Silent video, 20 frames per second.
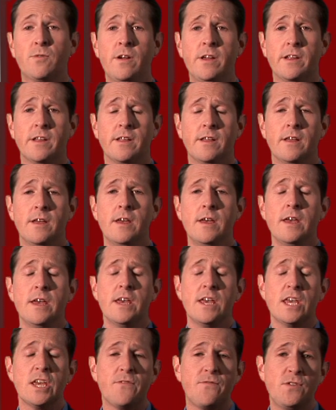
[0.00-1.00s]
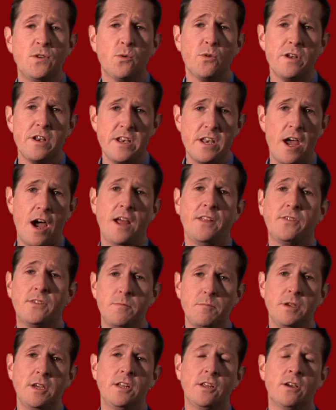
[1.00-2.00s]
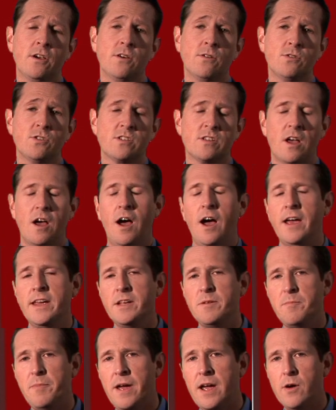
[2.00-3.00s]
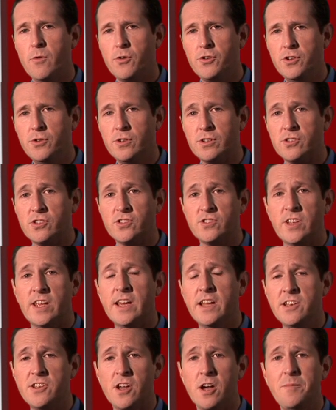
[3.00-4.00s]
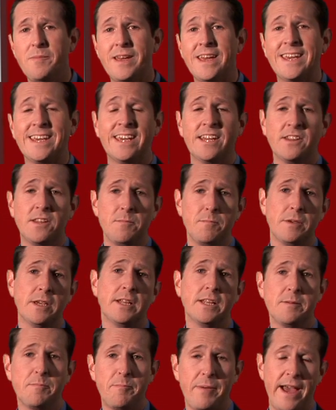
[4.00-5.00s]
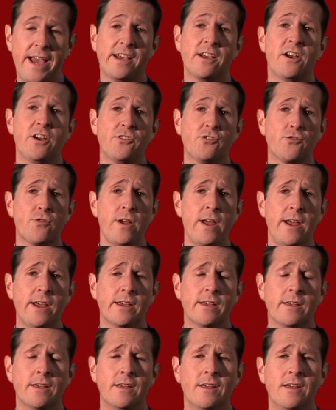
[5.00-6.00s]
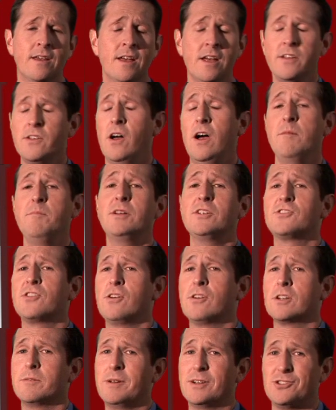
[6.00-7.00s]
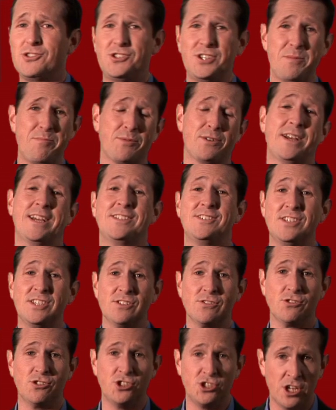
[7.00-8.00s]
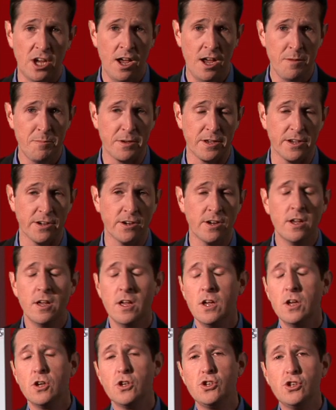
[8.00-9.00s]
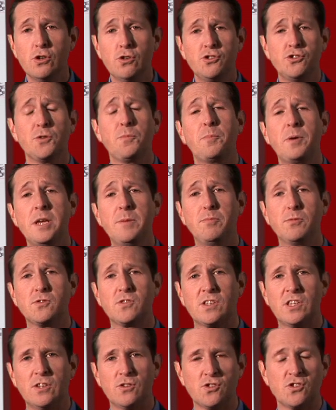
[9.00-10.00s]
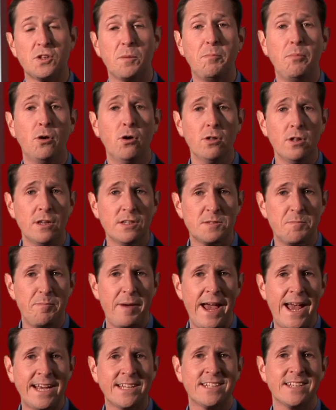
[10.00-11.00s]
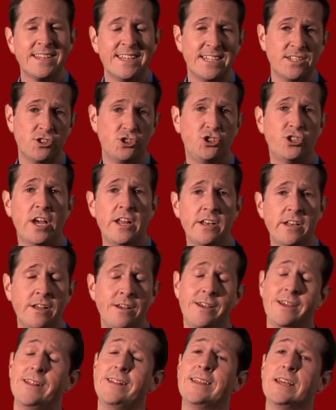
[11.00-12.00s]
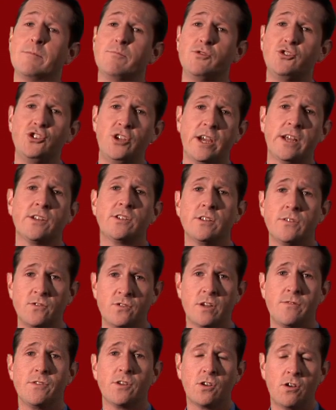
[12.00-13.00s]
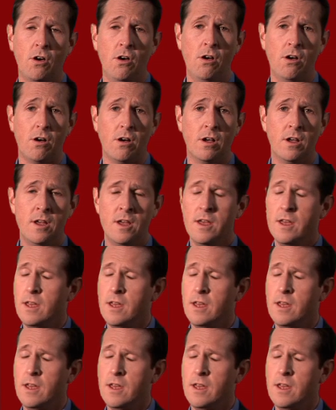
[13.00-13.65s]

right. If you are not the meeting host, I empower you to stand up and get the meeting back on track. Now, I'm not talking about jeopardizing your job here. Use your people skills to pull us back to the agenda and the objectives of the call.